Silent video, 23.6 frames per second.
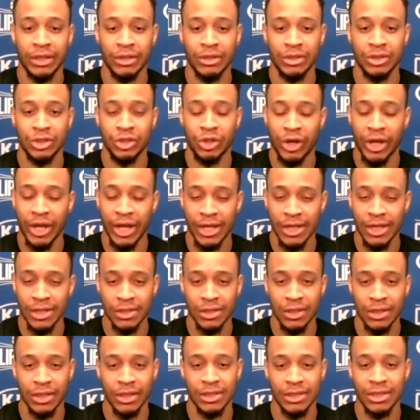drags,
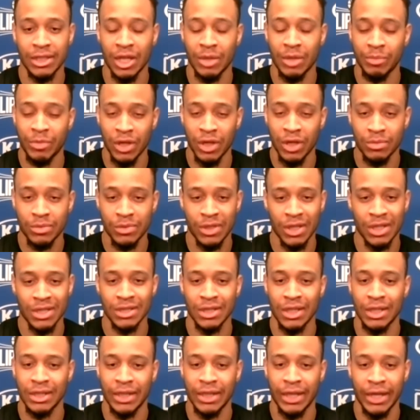get step-ups, things
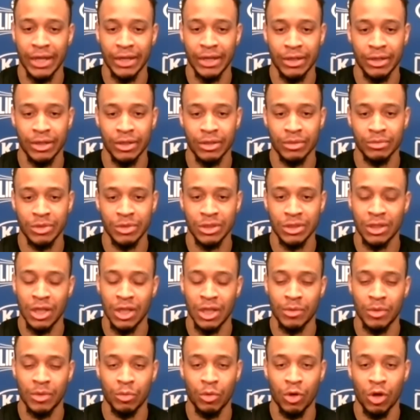like that, just to
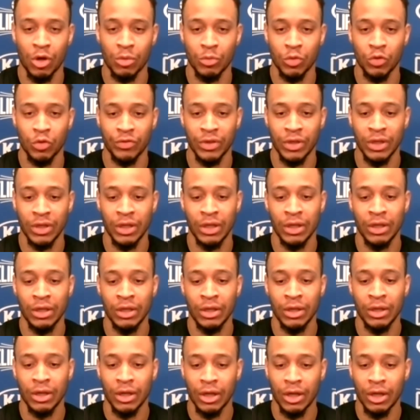keep the ball moving
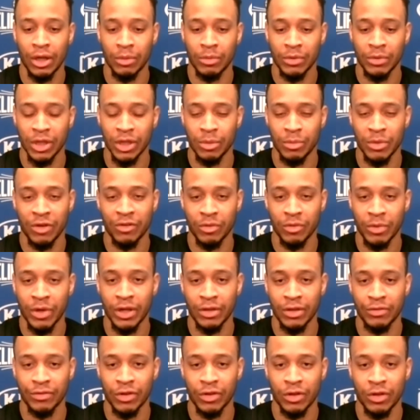and keep everybody
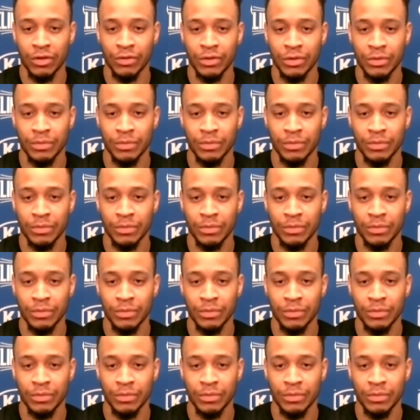involved.